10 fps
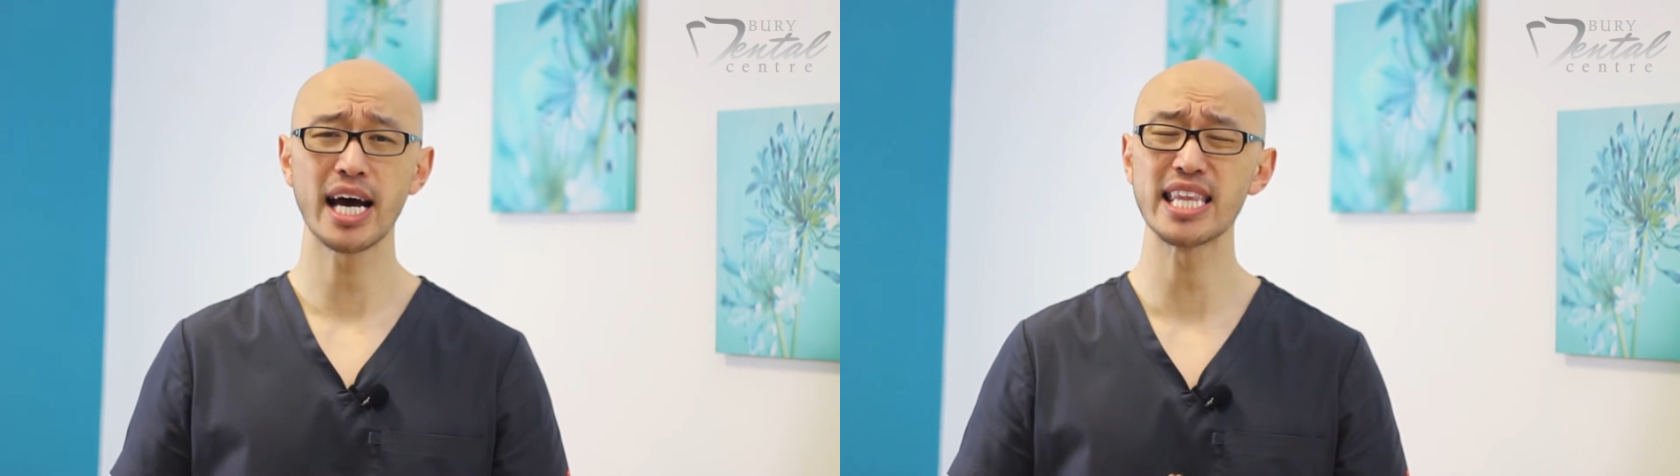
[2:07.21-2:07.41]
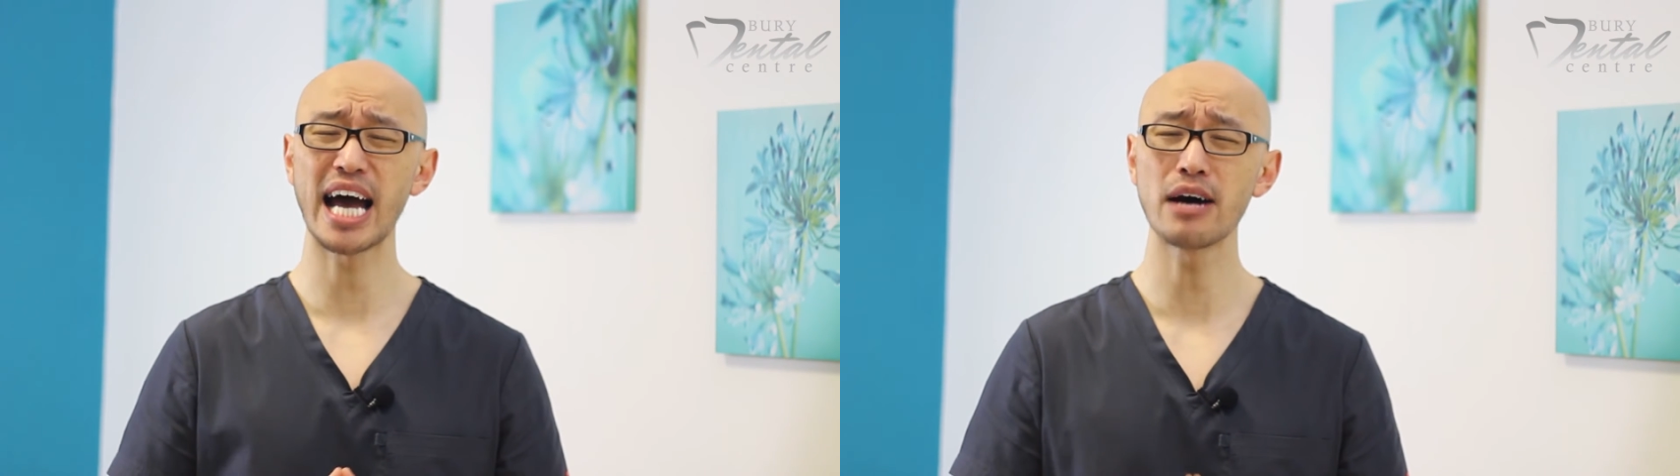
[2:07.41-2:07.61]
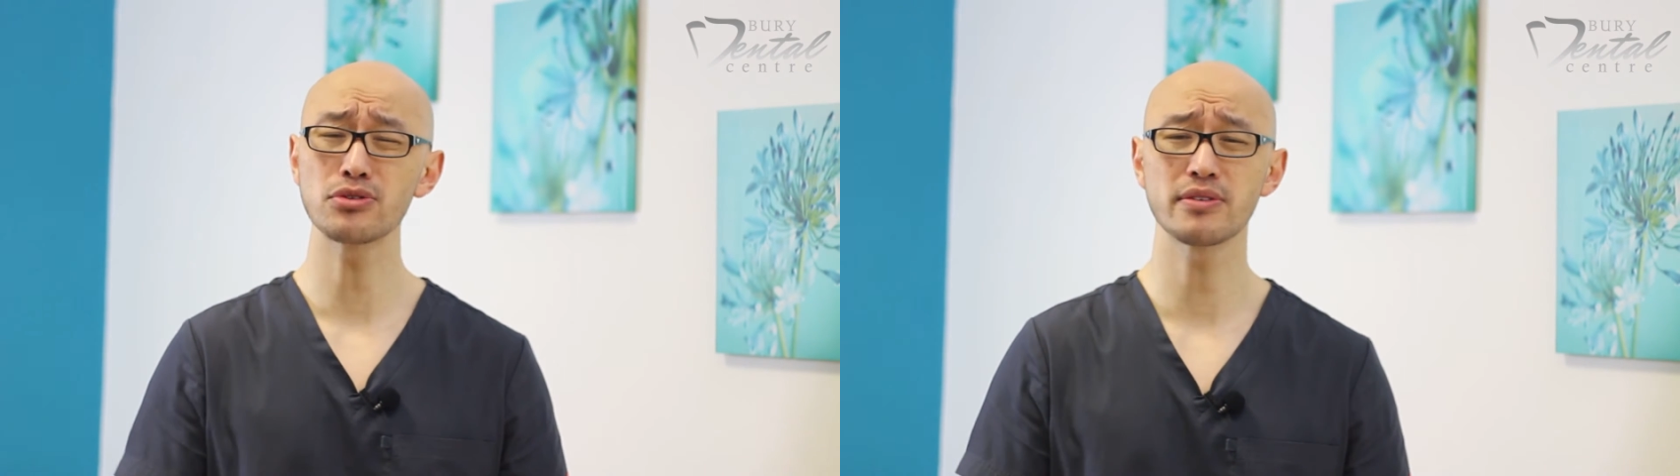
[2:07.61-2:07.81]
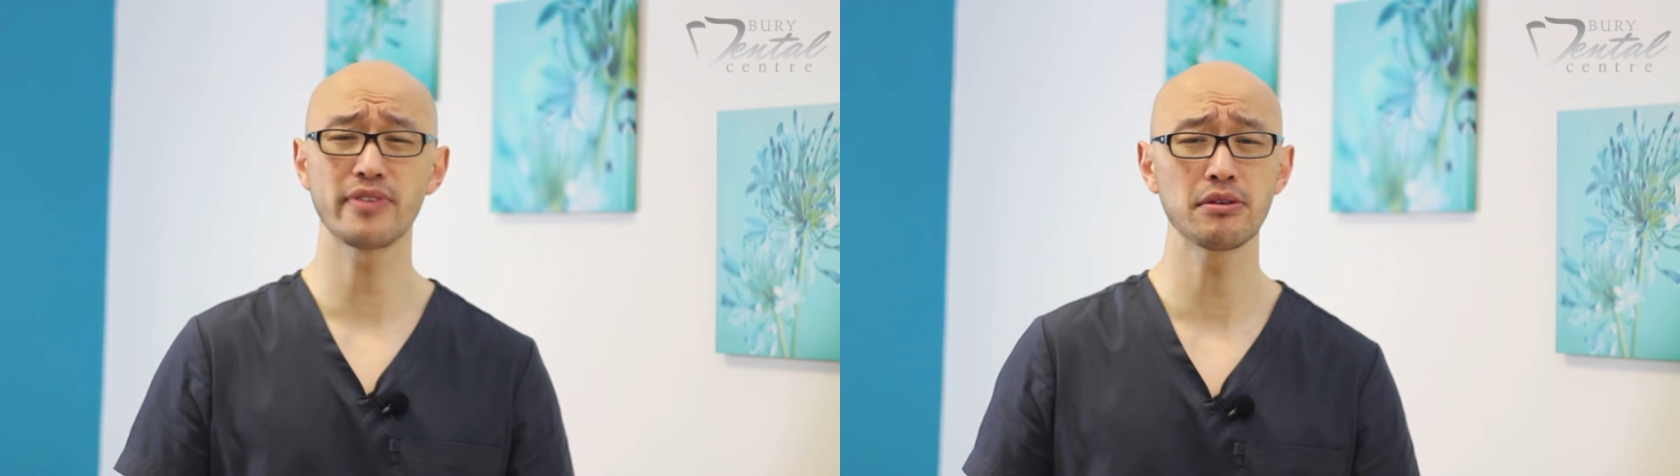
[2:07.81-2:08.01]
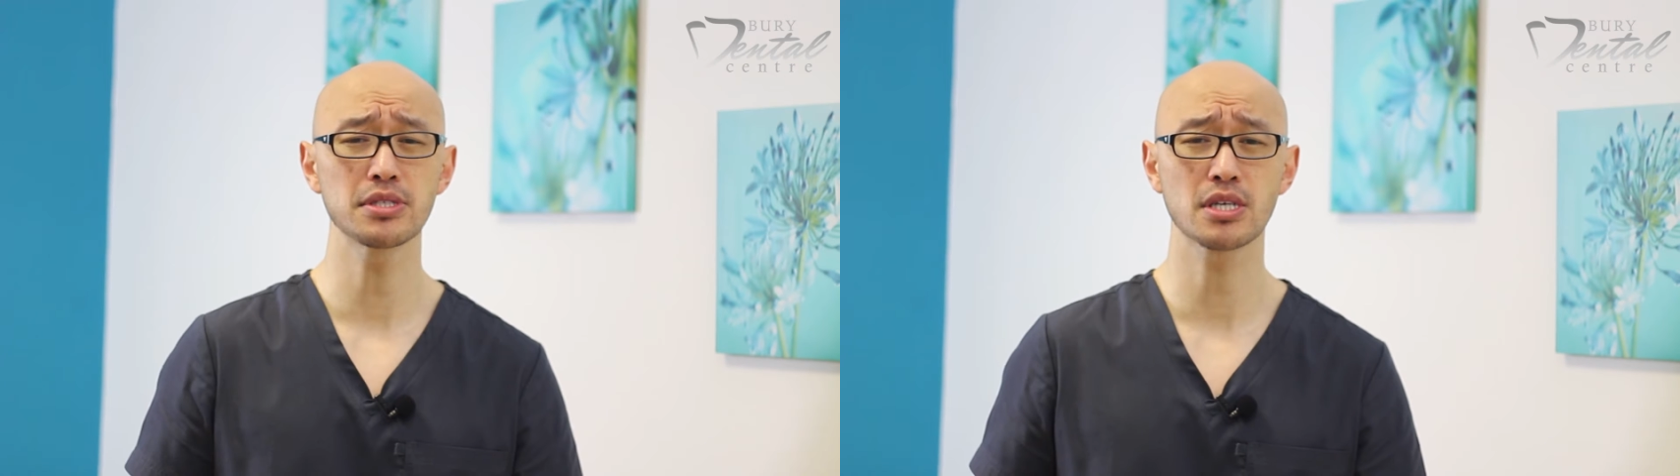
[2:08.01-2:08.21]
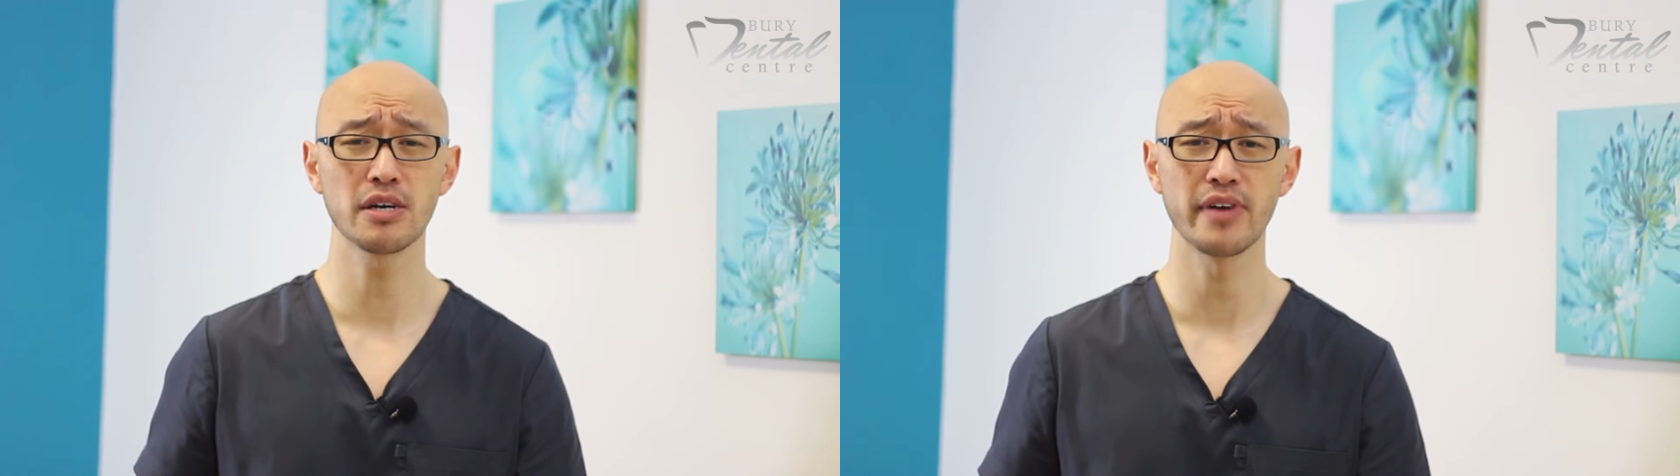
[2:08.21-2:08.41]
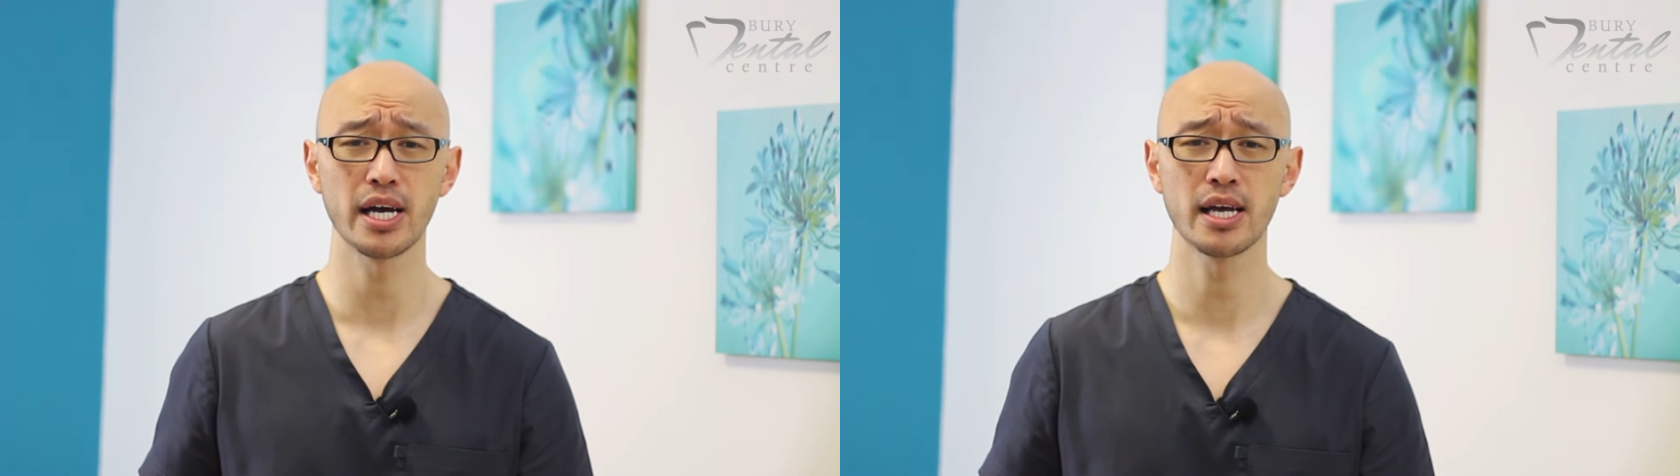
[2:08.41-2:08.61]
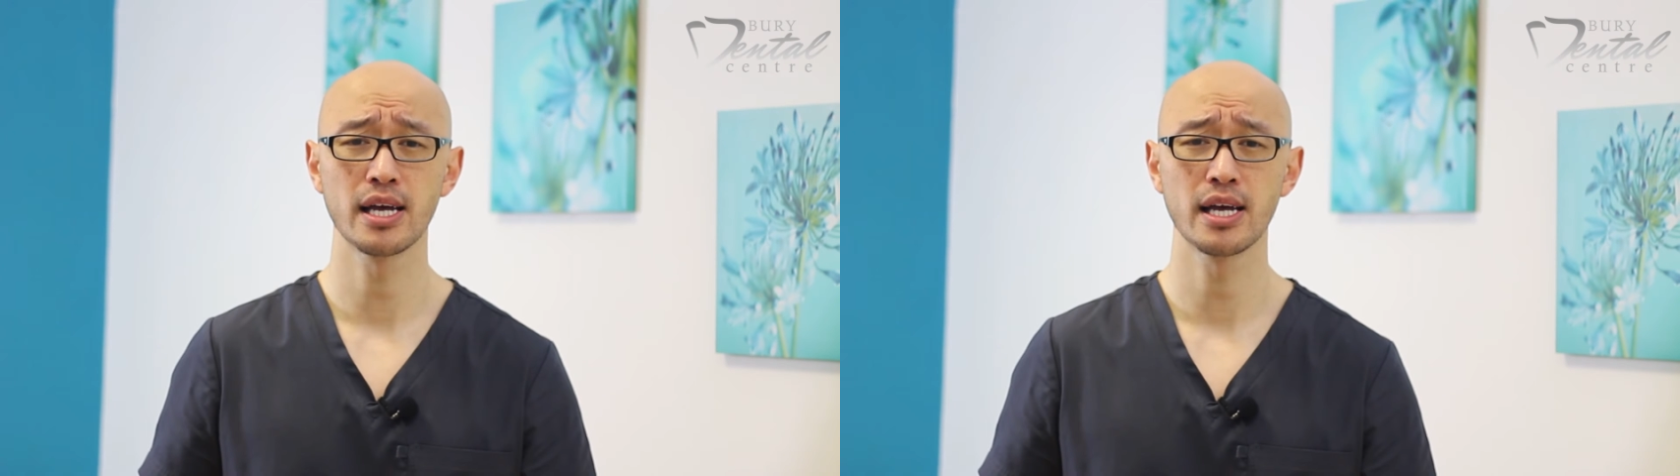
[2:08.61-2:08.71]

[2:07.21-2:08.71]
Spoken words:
and out-of-hours cover